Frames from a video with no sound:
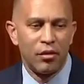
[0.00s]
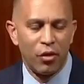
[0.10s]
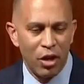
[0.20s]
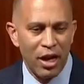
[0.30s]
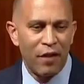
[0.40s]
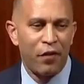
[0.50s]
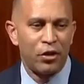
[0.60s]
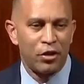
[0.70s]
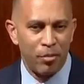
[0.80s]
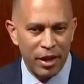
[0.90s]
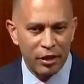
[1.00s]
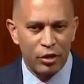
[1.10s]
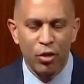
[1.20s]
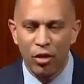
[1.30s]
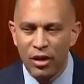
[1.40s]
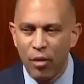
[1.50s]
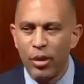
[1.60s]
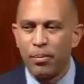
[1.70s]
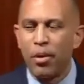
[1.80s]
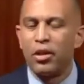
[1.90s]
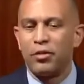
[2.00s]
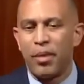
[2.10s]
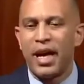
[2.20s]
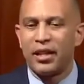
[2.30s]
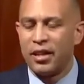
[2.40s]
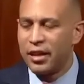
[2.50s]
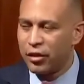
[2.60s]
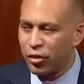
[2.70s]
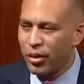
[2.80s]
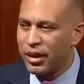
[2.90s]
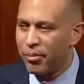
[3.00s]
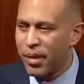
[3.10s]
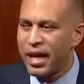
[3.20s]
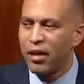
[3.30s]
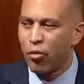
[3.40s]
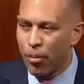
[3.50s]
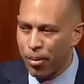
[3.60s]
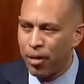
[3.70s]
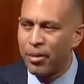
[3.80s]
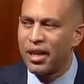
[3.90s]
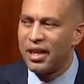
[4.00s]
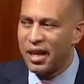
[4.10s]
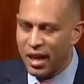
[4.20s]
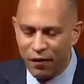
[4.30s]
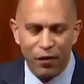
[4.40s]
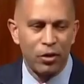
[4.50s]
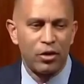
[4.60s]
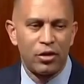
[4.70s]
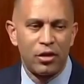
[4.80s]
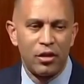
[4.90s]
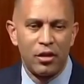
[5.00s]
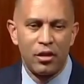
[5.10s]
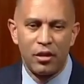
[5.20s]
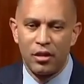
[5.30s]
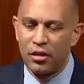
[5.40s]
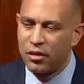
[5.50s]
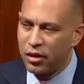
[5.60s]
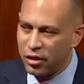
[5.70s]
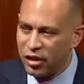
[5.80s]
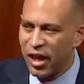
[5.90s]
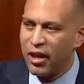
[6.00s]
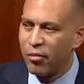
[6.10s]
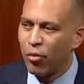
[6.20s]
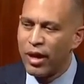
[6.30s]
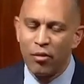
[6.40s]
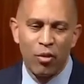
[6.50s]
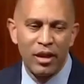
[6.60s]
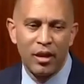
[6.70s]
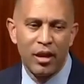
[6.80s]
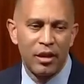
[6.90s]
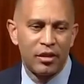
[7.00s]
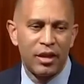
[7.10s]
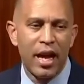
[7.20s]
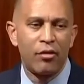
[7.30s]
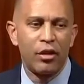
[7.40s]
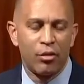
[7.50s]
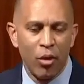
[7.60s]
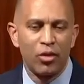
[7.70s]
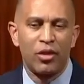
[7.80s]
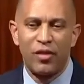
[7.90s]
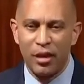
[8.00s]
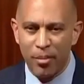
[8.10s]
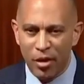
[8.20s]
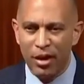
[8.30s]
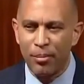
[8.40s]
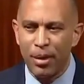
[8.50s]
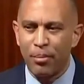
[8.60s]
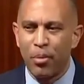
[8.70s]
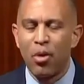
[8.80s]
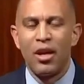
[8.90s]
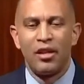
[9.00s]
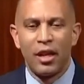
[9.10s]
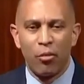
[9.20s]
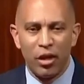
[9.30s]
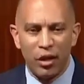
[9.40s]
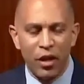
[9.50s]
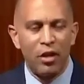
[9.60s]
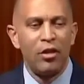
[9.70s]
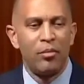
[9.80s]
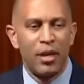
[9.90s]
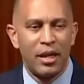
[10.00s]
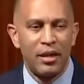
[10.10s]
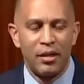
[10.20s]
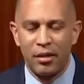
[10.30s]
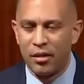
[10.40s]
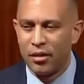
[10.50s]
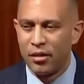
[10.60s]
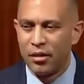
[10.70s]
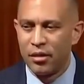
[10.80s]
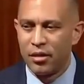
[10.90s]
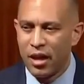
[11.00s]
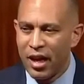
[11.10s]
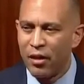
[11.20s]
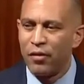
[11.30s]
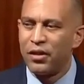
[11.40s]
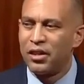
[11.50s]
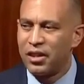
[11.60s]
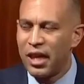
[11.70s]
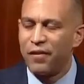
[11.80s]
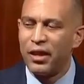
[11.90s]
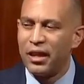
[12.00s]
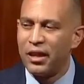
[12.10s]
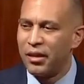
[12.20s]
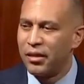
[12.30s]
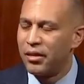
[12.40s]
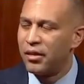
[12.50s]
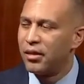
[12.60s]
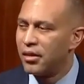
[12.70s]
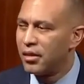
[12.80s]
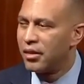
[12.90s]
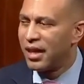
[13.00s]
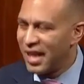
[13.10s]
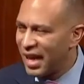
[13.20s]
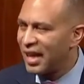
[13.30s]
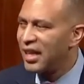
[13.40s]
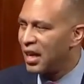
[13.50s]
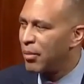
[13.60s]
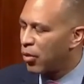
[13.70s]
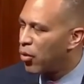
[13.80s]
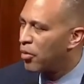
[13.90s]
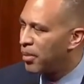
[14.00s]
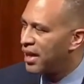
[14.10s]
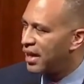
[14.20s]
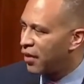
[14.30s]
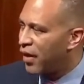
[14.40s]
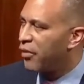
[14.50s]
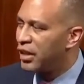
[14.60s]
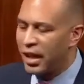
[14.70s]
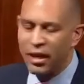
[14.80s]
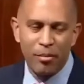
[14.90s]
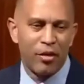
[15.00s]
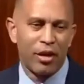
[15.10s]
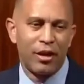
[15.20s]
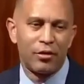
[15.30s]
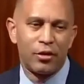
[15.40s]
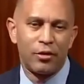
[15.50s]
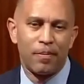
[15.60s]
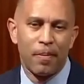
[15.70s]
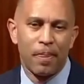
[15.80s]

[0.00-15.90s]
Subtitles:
for your efforts to make sure that we push back the extreme MAGA Republican efforts to jam right-wing cuts down the throats of the American people that would have undermined the health, the safety, and the economic well-being of everyday Americans.